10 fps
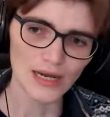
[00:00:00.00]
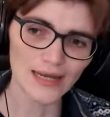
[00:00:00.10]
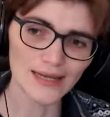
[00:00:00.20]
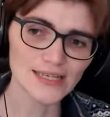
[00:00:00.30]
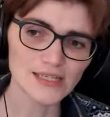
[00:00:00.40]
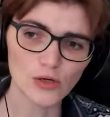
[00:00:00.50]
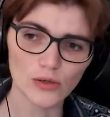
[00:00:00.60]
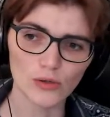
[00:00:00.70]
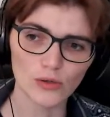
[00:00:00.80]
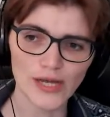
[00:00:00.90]
and ask a
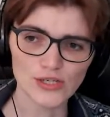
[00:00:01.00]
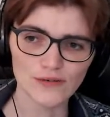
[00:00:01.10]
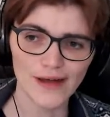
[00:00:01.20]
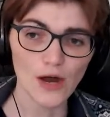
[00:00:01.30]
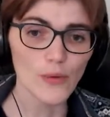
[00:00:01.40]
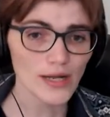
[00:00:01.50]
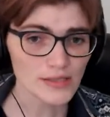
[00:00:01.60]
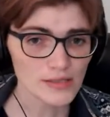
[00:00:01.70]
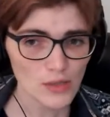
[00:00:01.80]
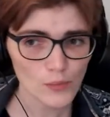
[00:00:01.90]
good question of how
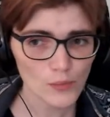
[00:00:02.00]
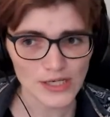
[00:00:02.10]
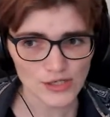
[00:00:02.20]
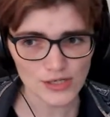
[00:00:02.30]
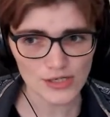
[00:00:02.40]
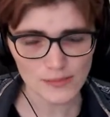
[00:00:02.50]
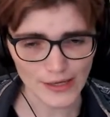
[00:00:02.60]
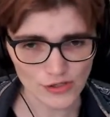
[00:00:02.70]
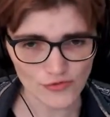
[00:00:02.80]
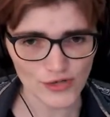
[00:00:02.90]
else can we measure the
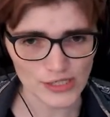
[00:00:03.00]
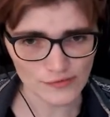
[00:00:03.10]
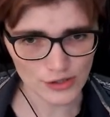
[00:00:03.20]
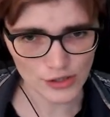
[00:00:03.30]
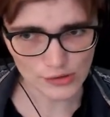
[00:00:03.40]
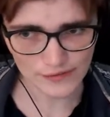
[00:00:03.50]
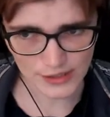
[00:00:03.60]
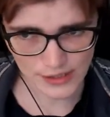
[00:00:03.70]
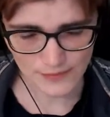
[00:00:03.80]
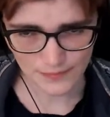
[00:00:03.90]
expansion rate of the
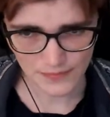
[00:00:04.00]
universe?